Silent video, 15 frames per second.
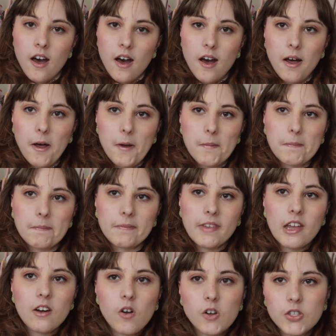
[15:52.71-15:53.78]

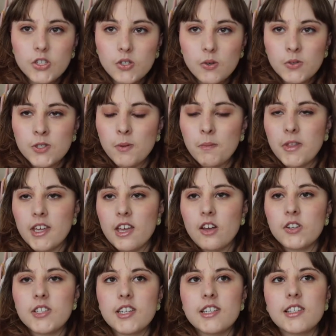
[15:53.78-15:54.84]
And also something
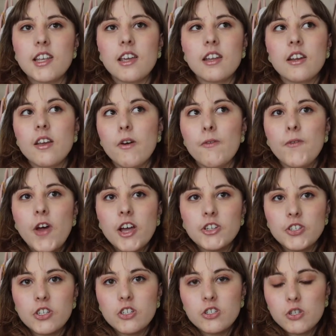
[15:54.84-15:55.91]
else is that
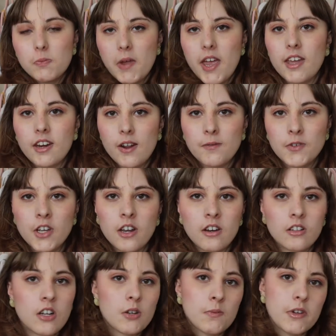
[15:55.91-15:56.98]
fashion in Japan, and I've done
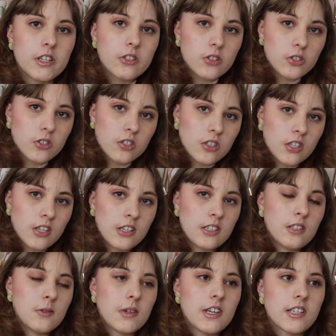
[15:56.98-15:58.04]
a lot of research in
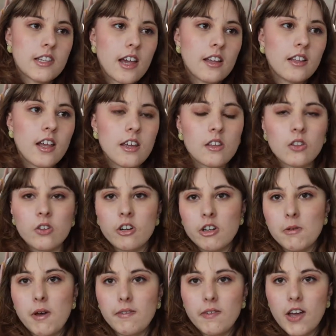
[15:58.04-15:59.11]
this because I like
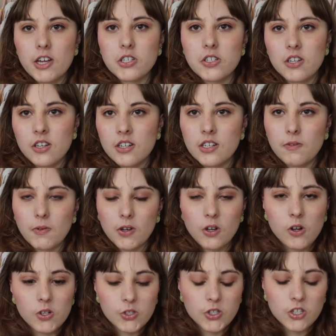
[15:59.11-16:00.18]
learning about fashion in different
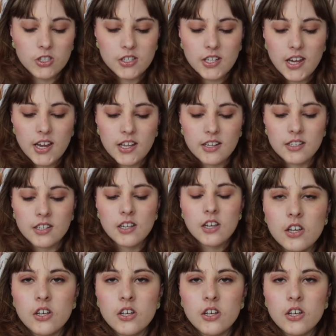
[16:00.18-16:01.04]
cultures, and